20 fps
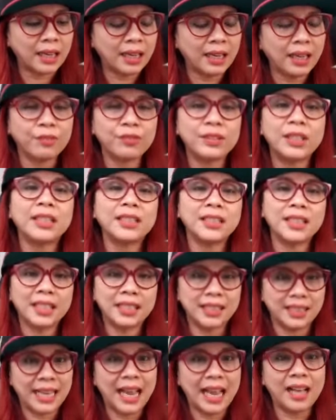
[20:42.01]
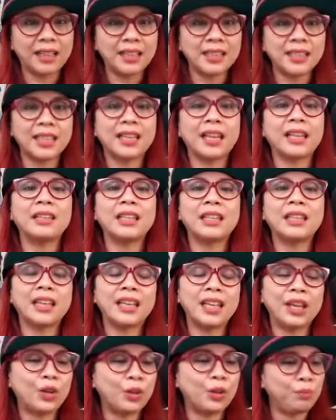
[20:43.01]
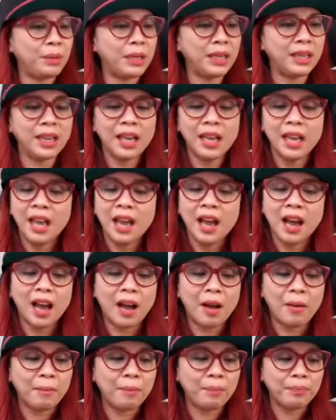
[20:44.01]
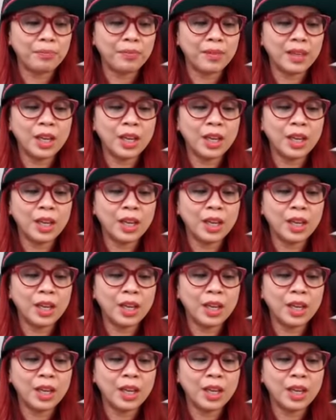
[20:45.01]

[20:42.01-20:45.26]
giftings and his talents and i think that he could be um,